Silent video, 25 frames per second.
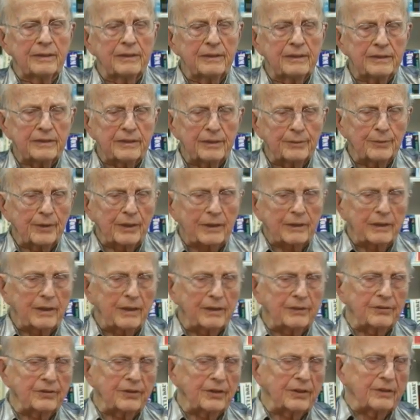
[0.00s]
He came back, and
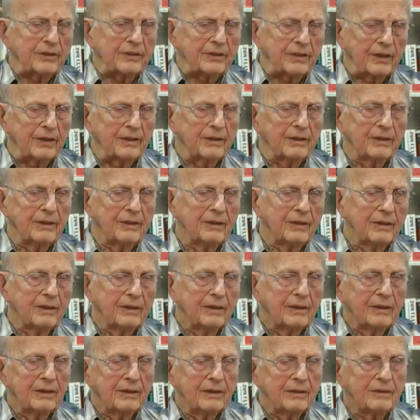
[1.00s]
I said,
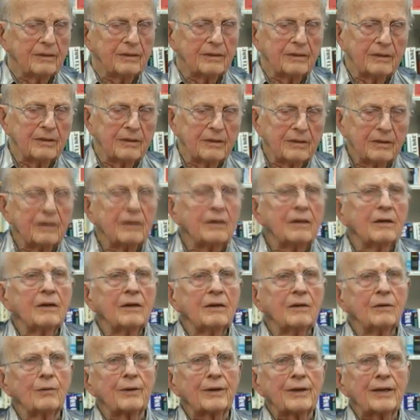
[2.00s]

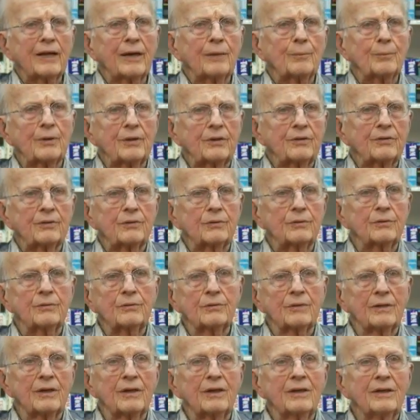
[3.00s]
"What happened
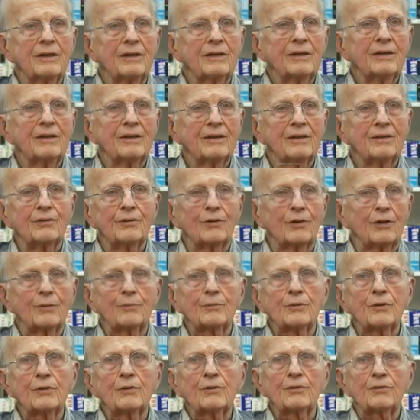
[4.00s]
to
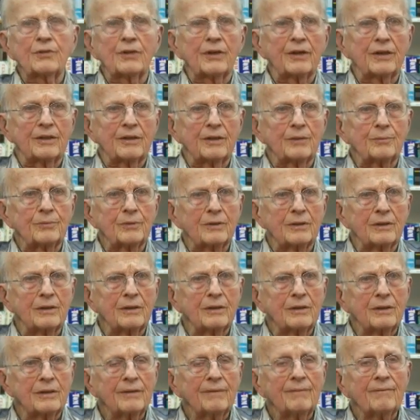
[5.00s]
Norm Goldstein up
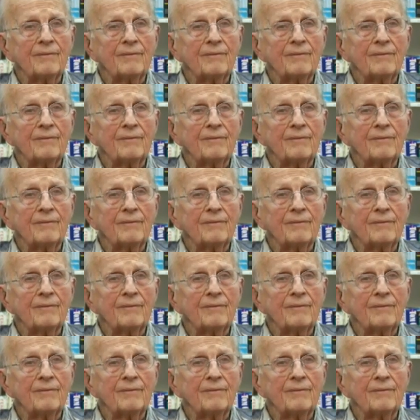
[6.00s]
there?"